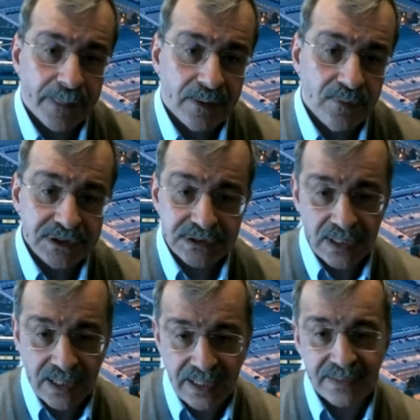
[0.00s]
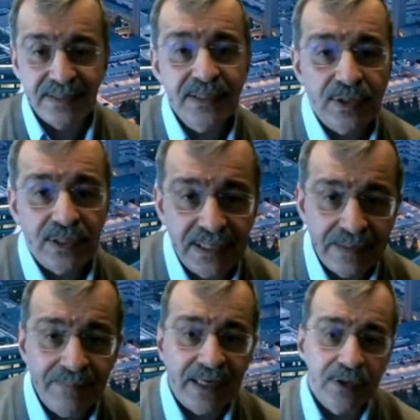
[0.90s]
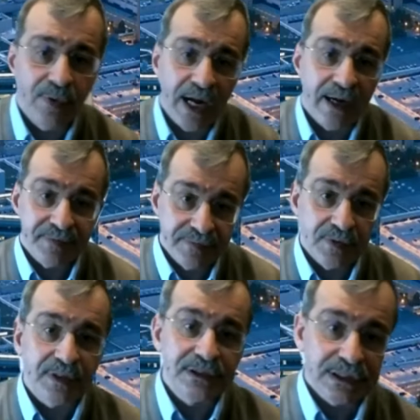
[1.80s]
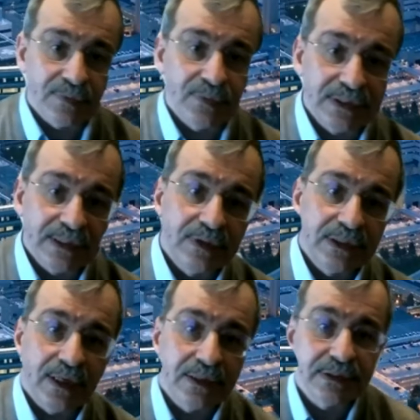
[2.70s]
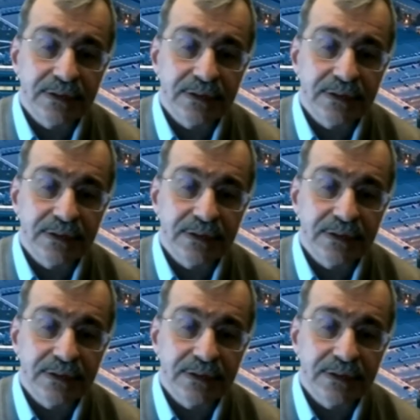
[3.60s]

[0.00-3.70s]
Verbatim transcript: which uh, I think you, the email you have, if you can share with, yeah. with the audience.